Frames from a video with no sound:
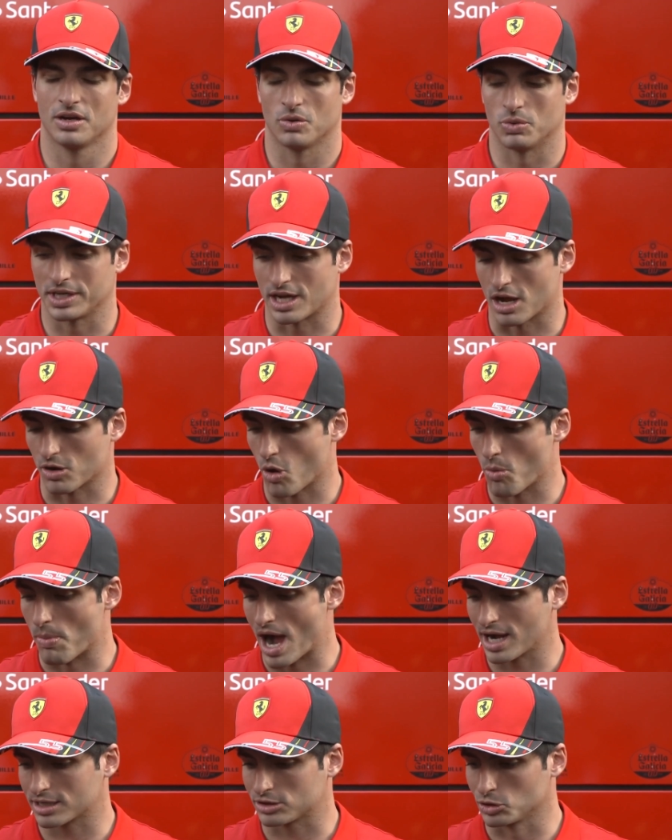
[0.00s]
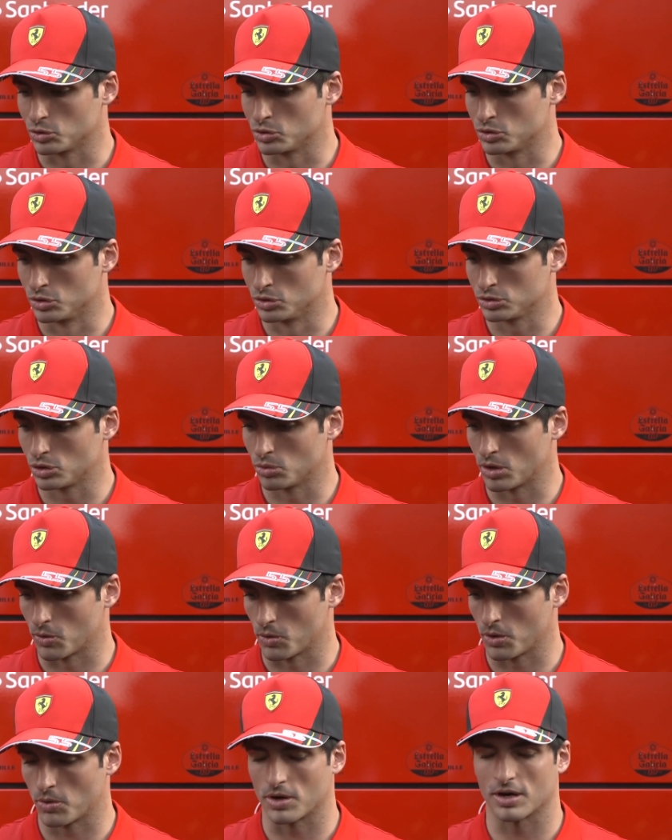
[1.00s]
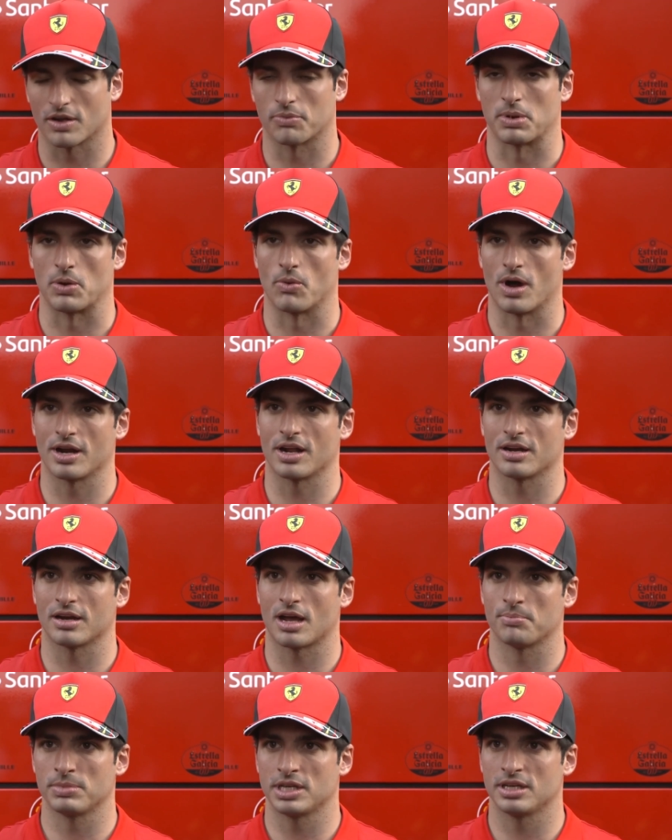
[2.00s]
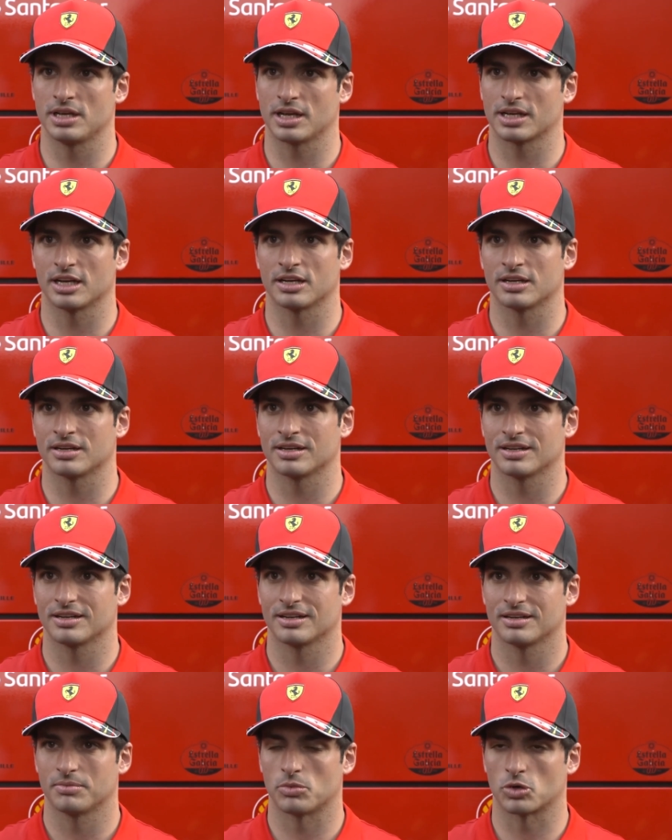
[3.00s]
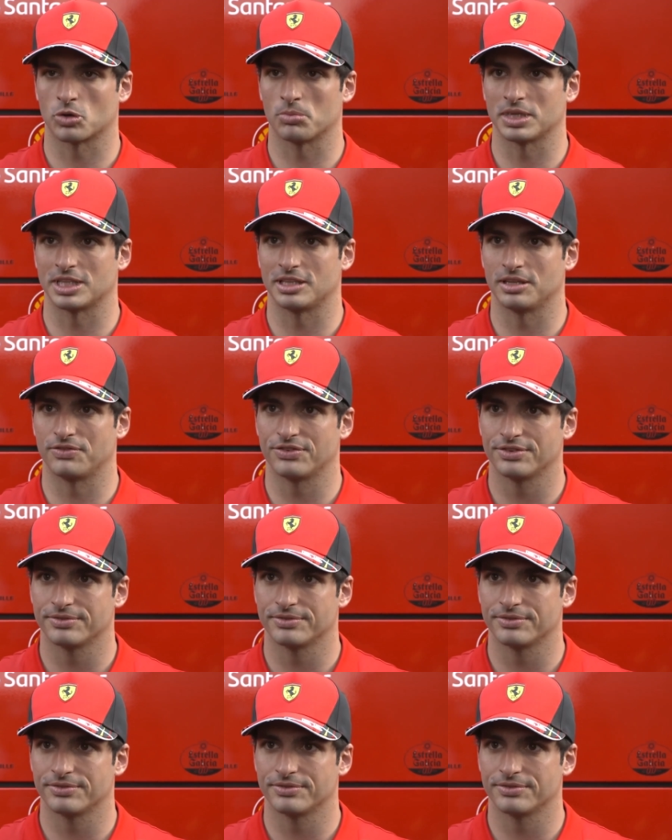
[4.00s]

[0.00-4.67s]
we can go back to, to where we were in FP1 and, and be again more competitive.